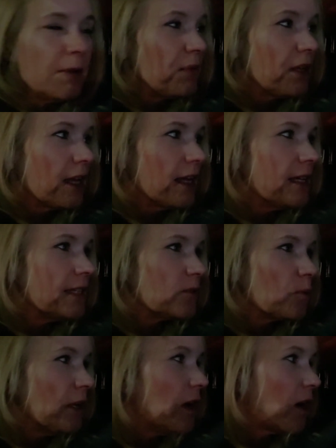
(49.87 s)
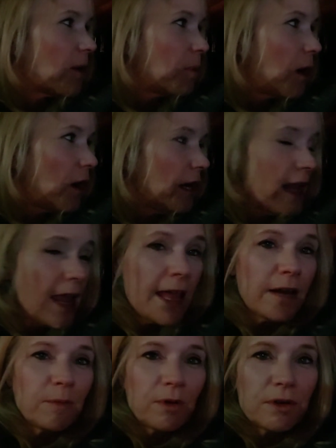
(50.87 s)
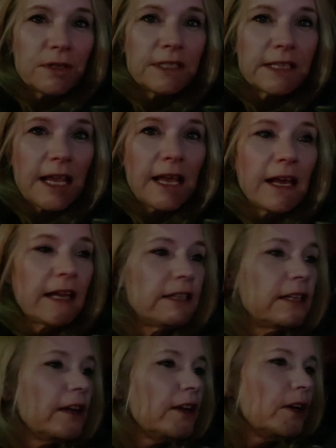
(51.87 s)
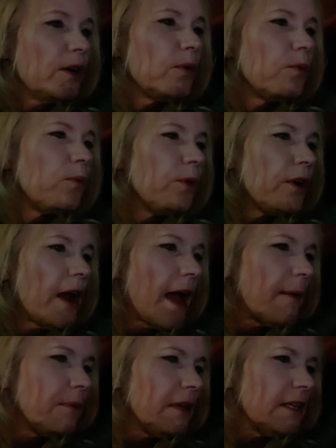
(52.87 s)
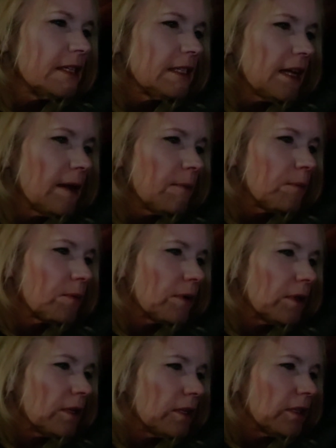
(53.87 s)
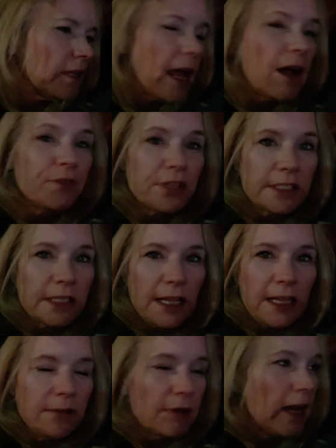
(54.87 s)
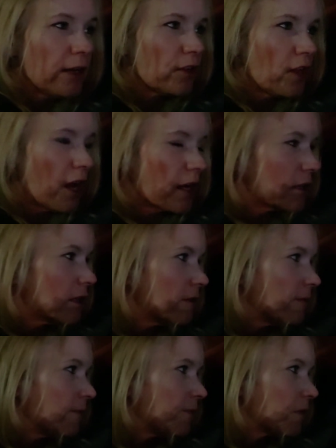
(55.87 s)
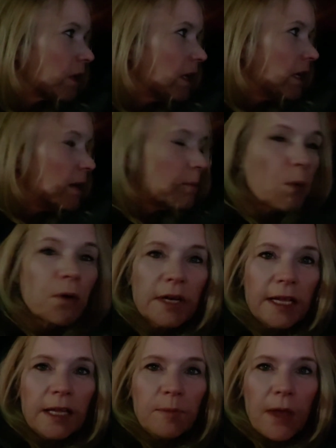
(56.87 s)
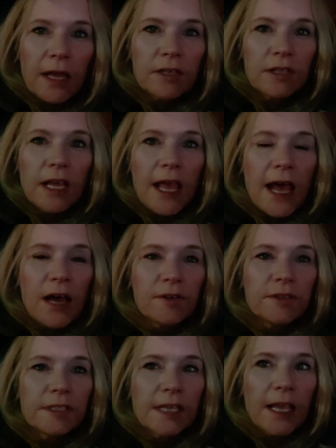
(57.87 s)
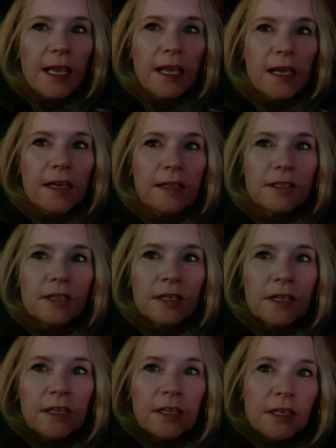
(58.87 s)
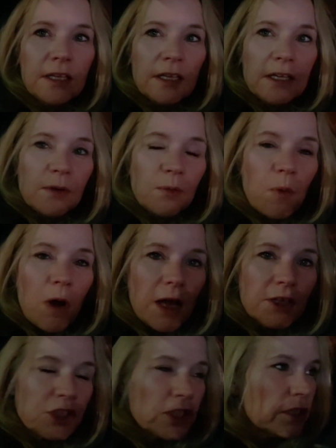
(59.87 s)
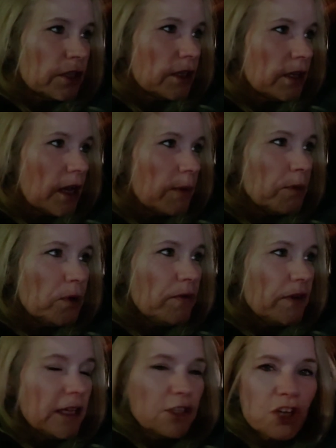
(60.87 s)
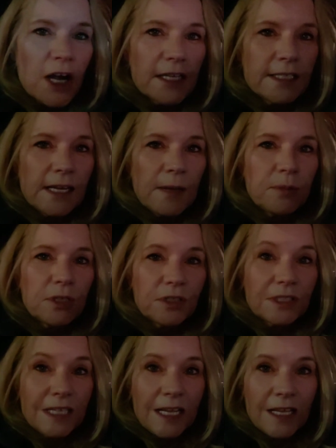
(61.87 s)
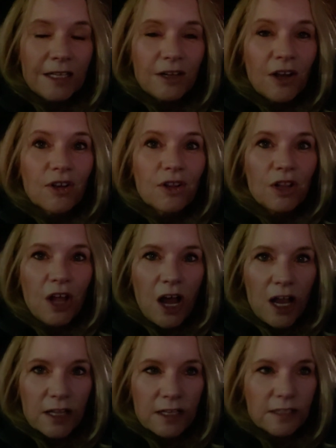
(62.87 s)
because we are party animals, and we're happy to stay up out this late, 8 o'clock. But we're gonna head back to the house and watch a movie and try to stay up till 10 o'clock.